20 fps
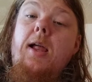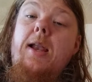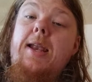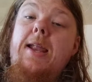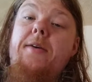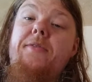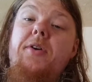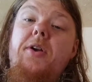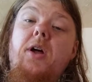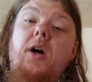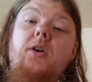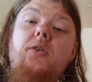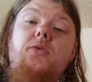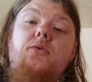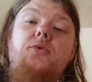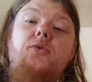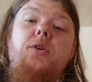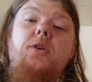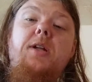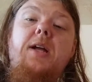
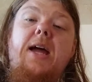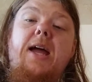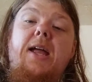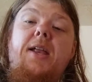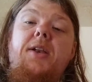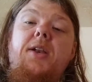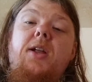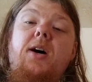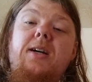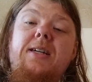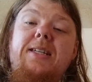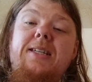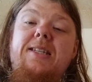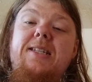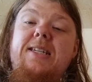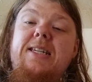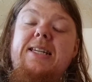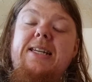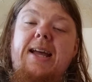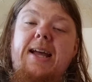
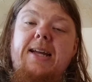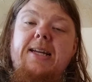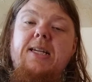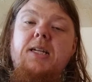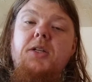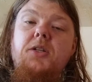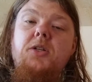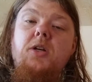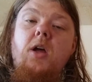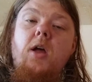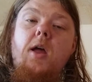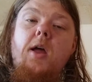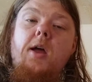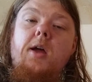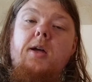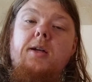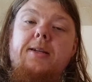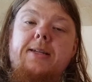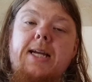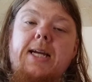1198
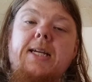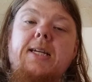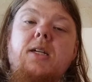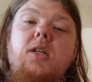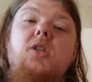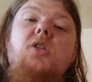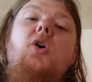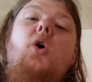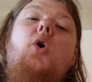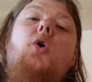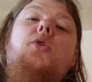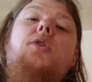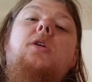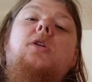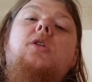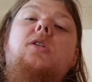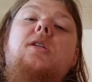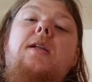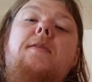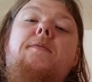days on the
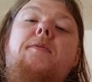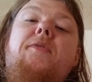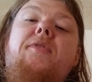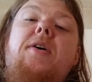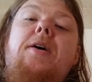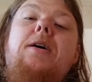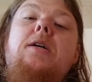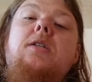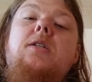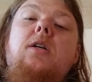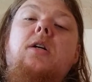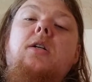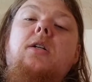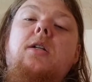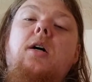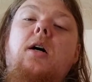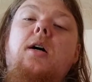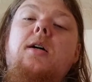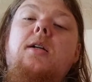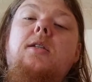Slimfast
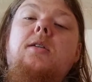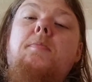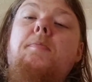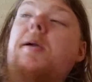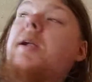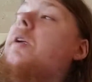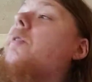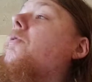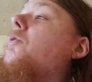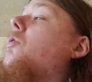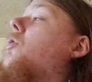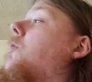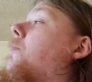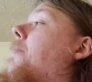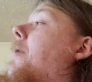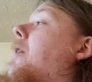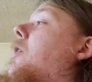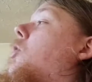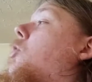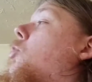diet plan. I've got the
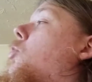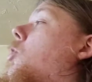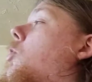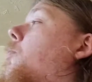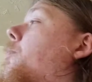back door